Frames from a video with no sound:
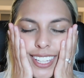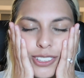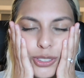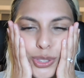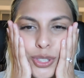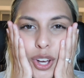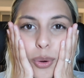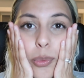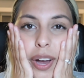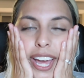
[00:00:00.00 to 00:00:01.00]
there's
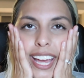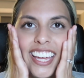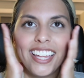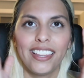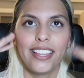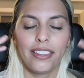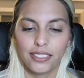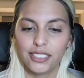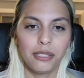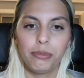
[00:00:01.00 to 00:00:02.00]
no way that
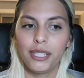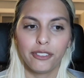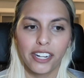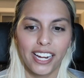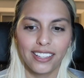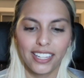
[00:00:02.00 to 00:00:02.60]
this can be right.